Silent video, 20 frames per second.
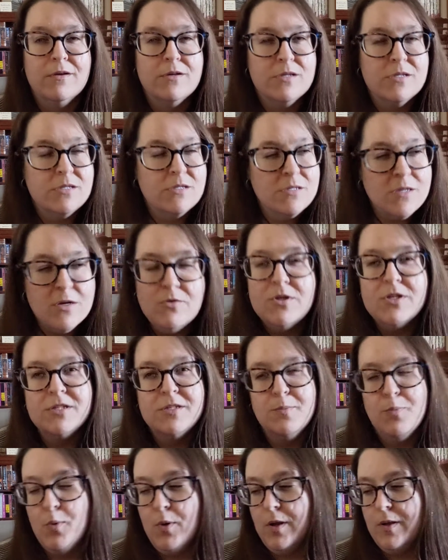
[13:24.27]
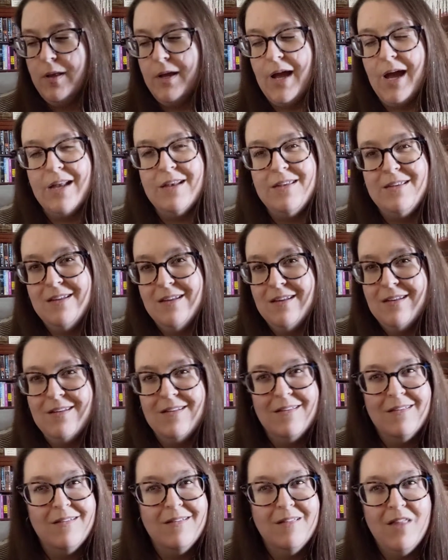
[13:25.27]
So disappointed. Like, I
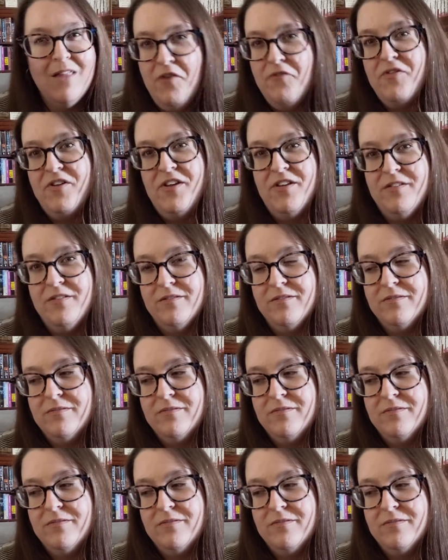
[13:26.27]
didn't love it.